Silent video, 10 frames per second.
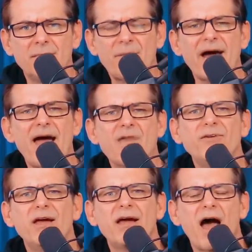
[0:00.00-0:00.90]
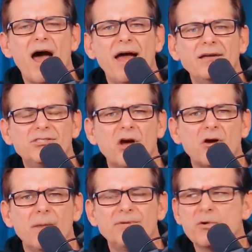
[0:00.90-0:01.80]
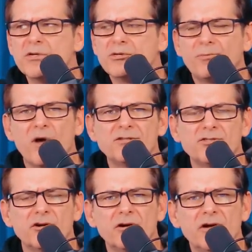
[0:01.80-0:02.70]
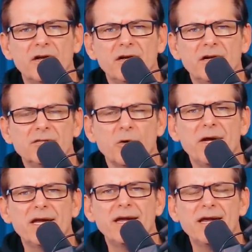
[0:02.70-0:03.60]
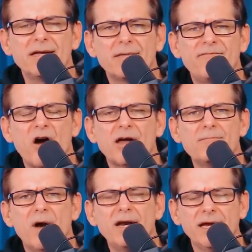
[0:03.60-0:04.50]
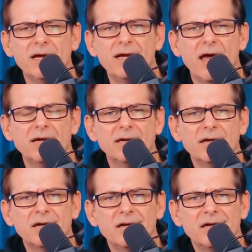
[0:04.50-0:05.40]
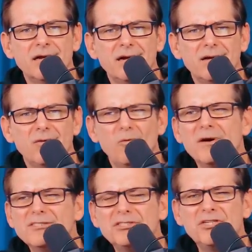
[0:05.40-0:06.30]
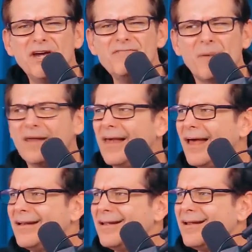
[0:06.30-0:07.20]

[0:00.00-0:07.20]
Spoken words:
by having a guy suck up to his oppressor so he can get fucking money again? What is achieved by that?